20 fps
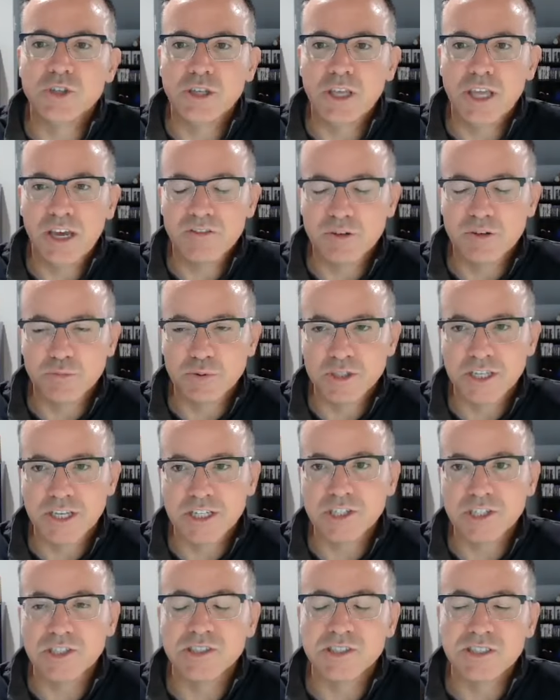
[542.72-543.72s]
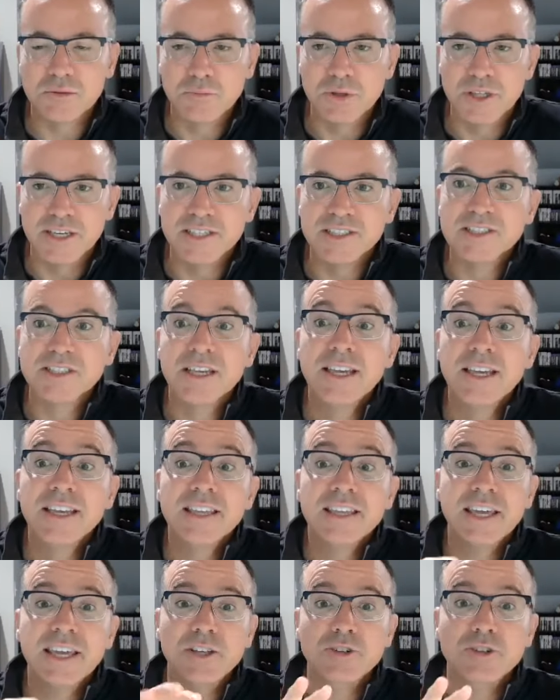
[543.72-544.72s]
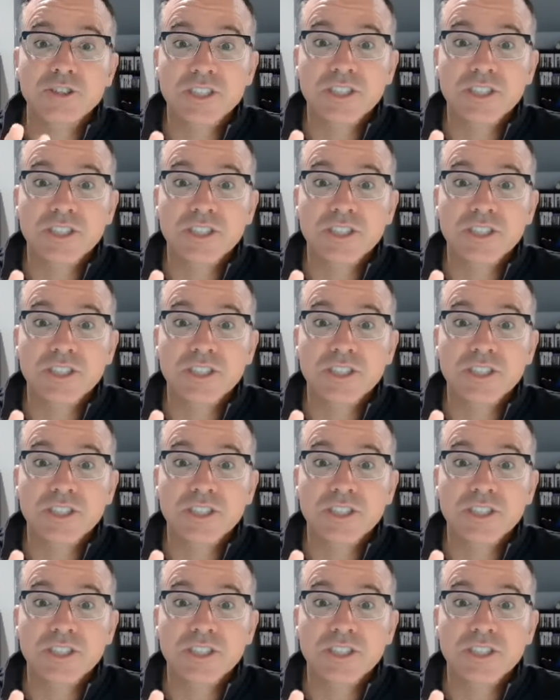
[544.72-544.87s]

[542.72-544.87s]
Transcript: you have the protections in place? Can you